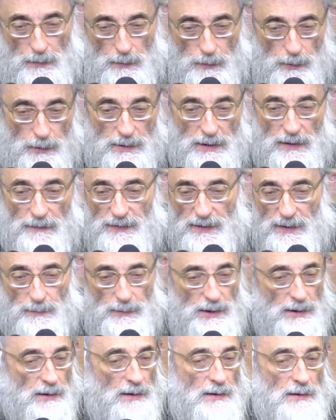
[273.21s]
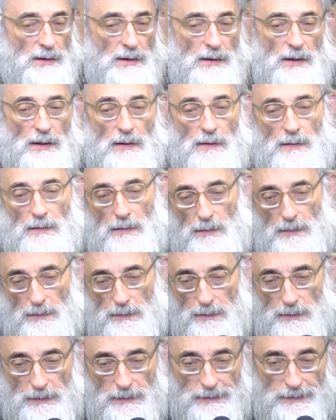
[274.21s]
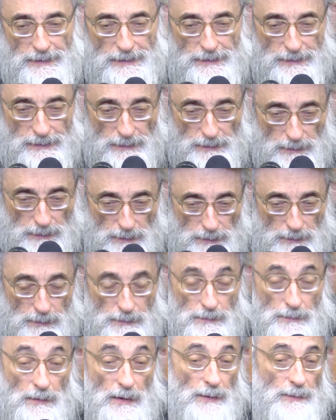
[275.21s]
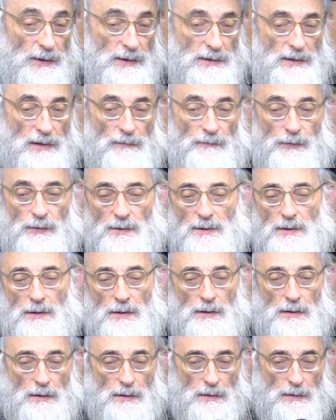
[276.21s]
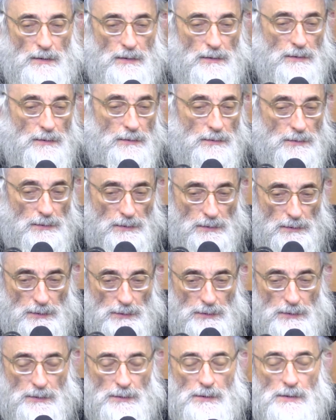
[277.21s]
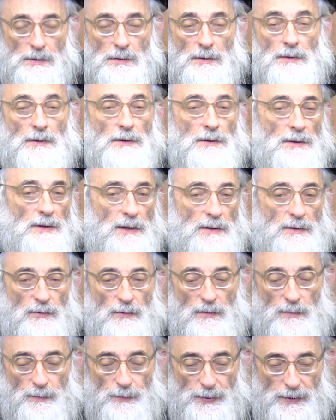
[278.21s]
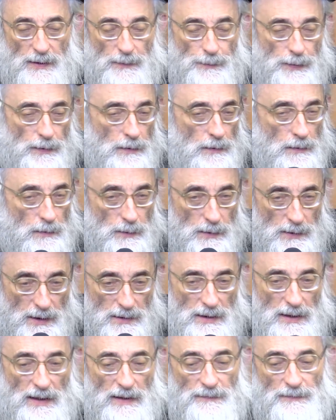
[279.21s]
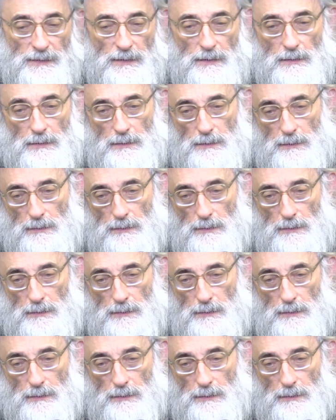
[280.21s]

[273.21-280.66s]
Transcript: we were davening mincha together. I myself was thinking that certain people, when they daven,